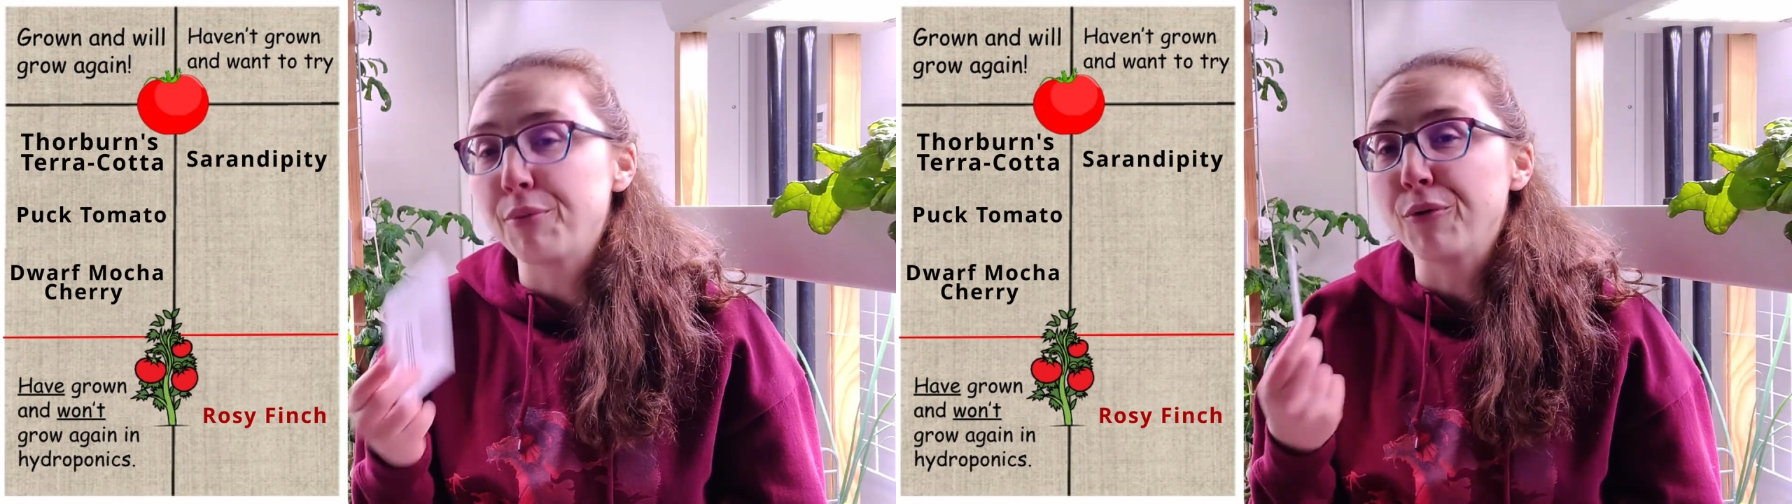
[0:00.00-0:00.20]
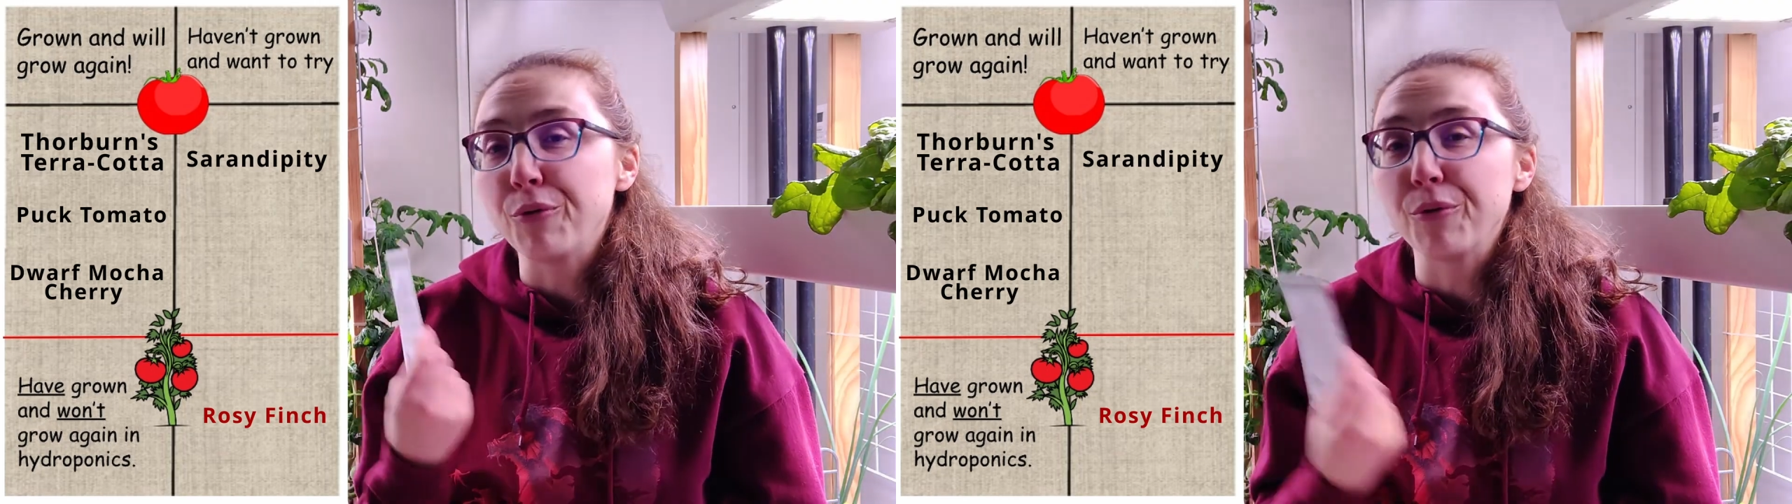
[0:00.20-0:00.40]

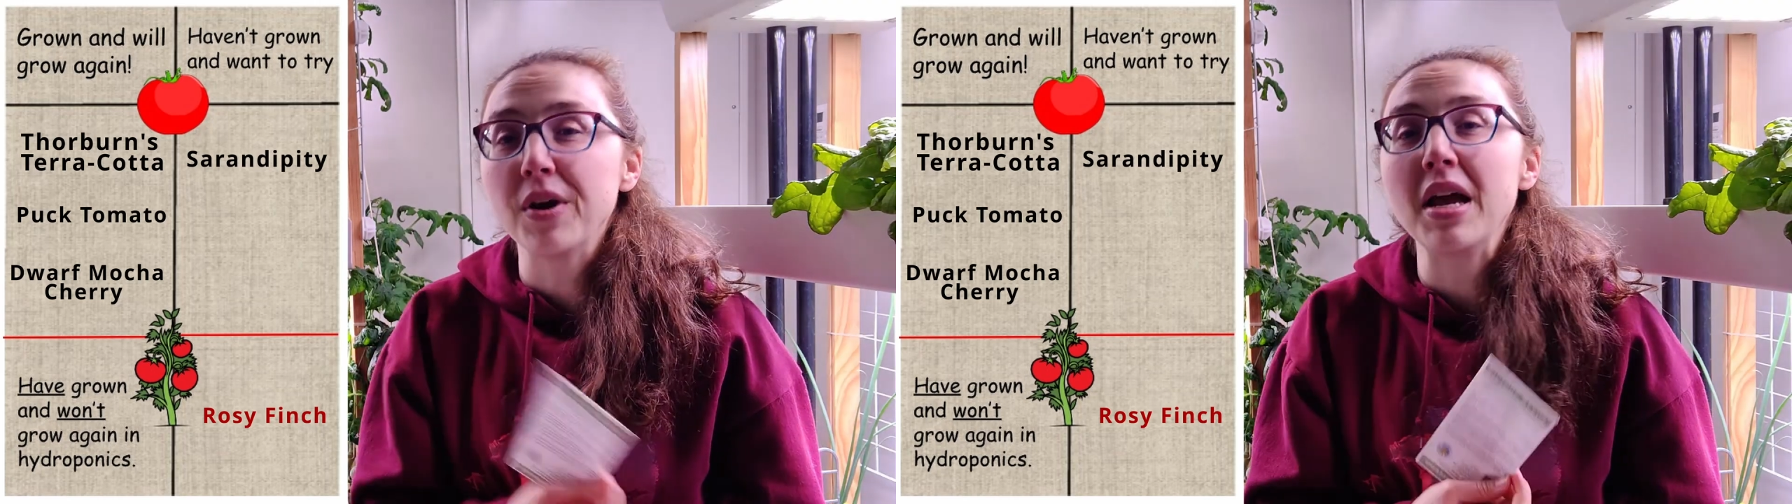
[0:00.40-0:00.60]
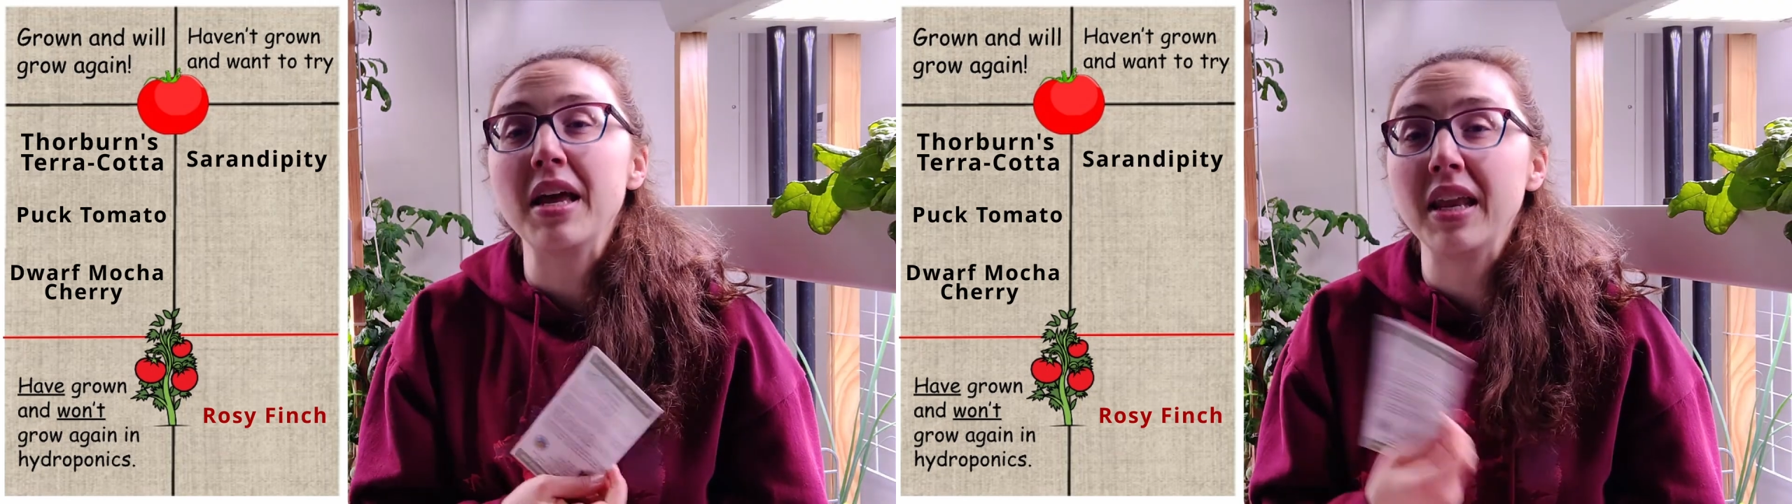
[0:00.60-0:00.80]

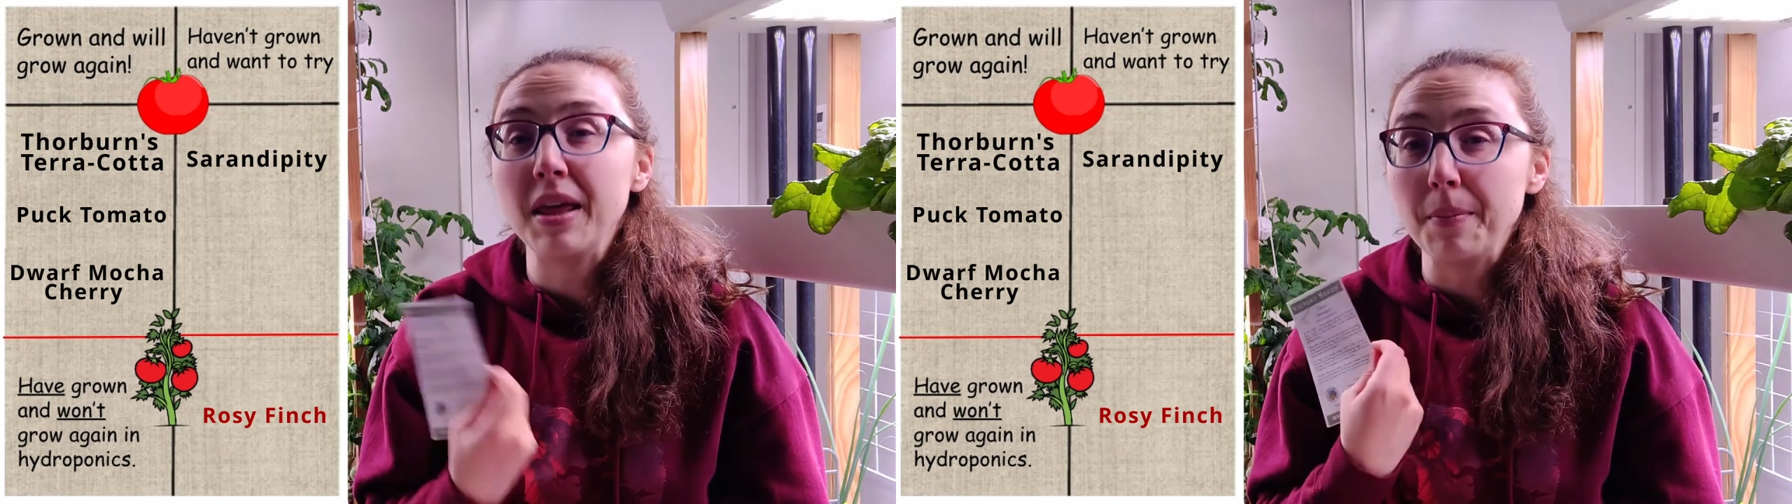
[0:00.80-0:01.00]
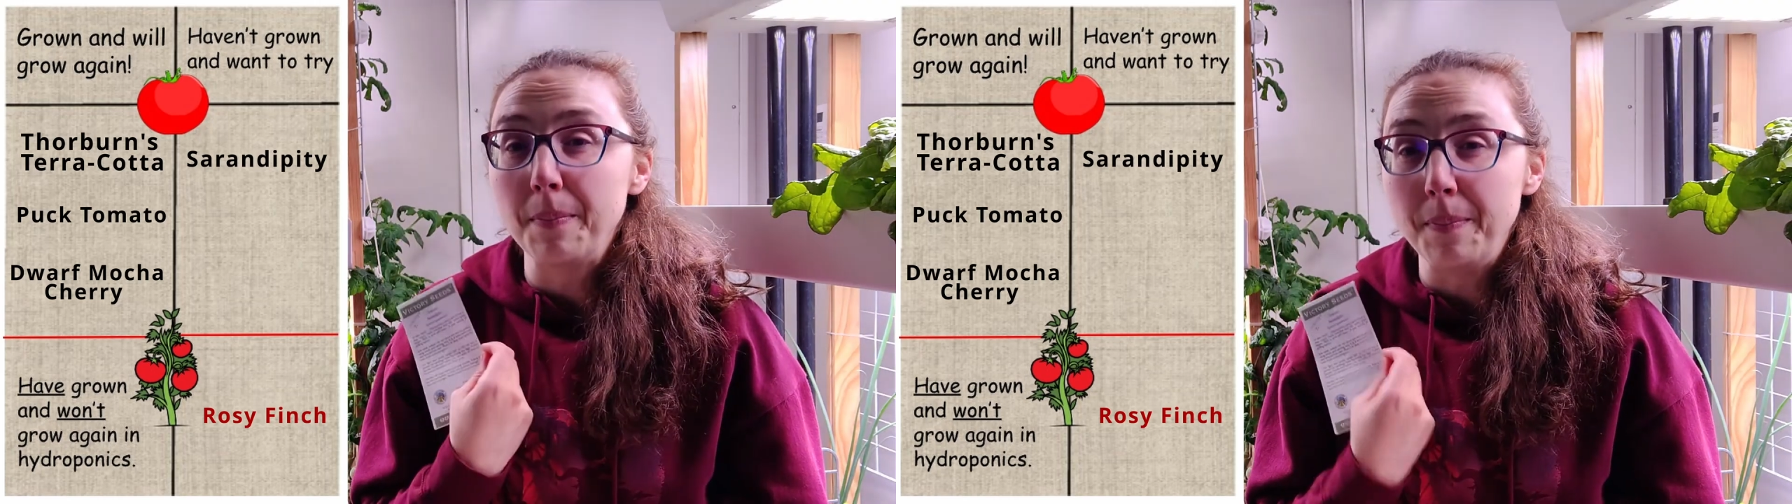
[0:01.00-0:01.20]

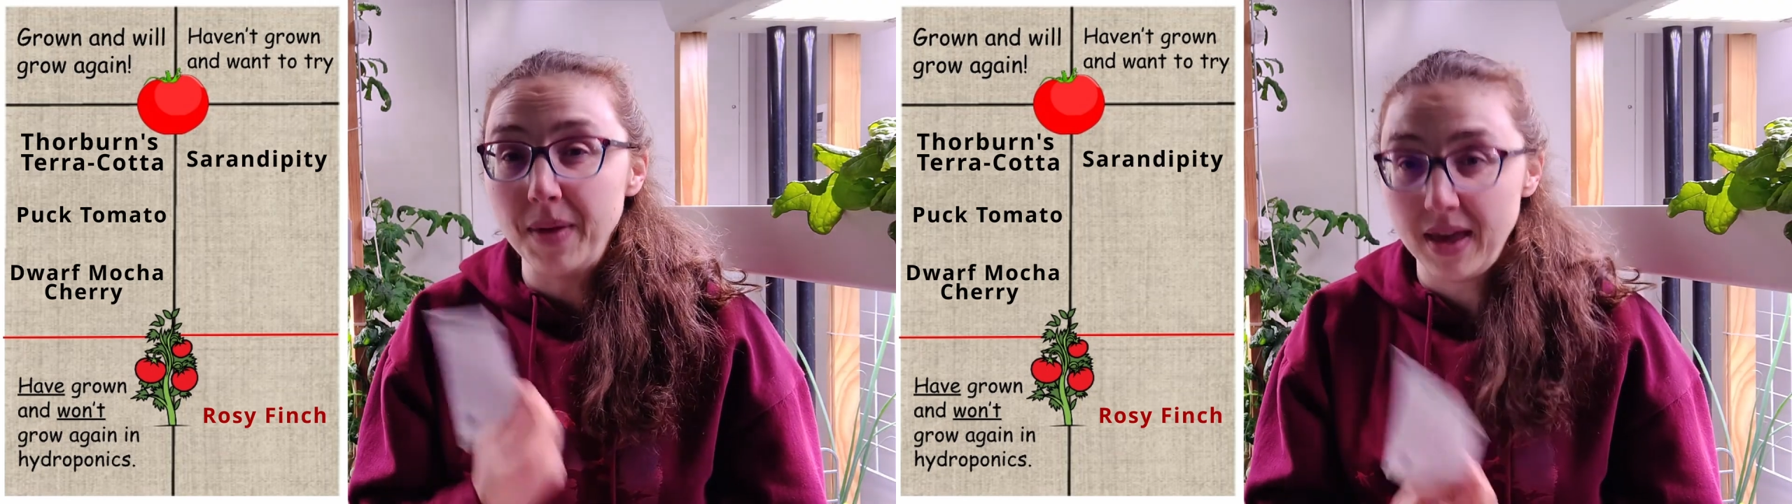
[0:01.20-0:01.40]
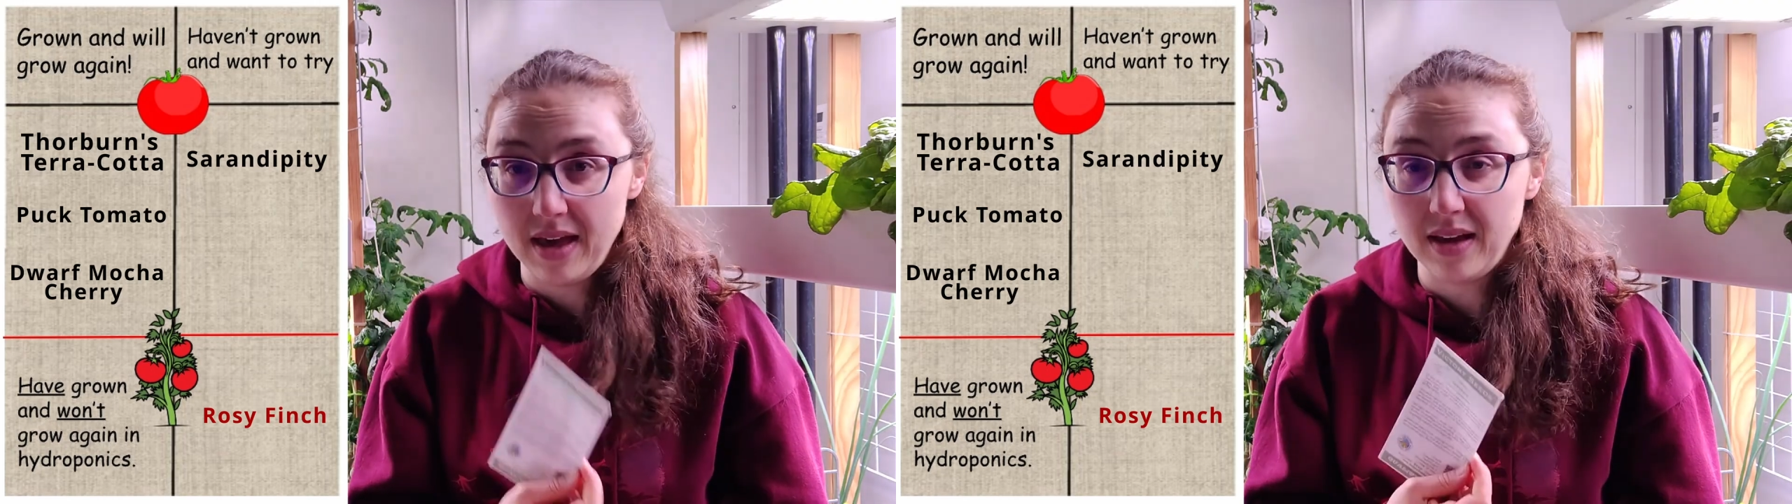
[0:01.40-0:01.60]
pretty
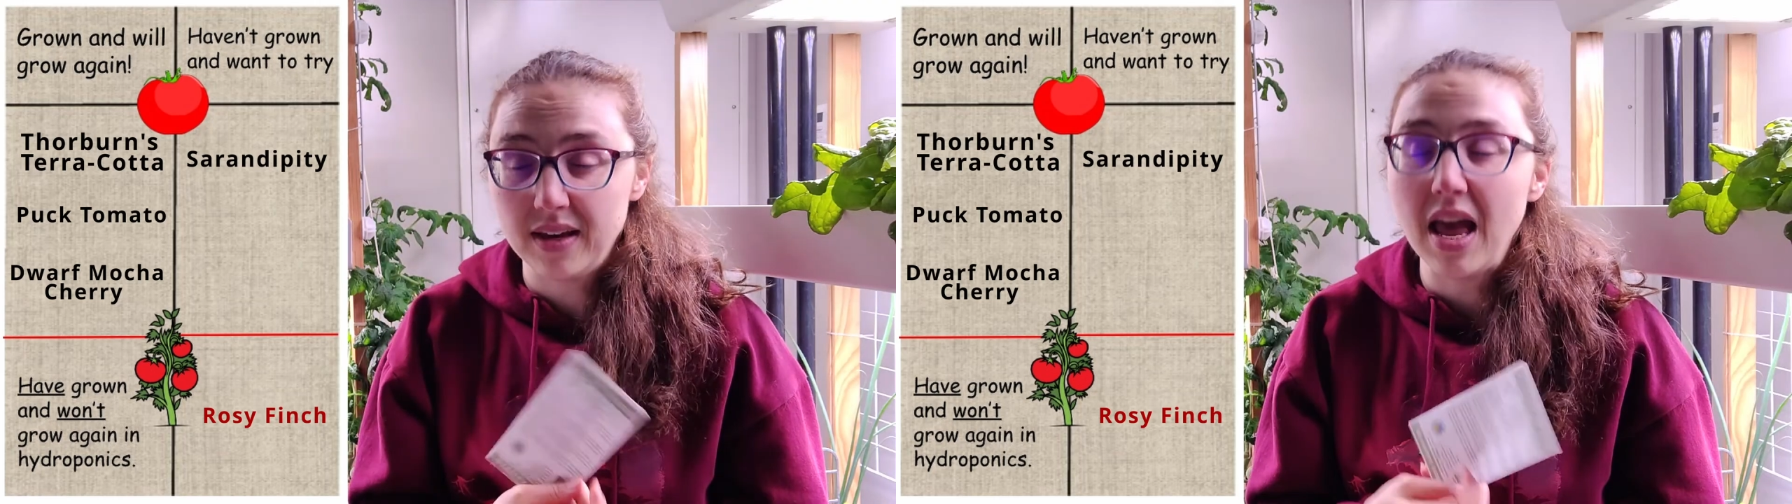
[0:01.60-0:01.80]
big.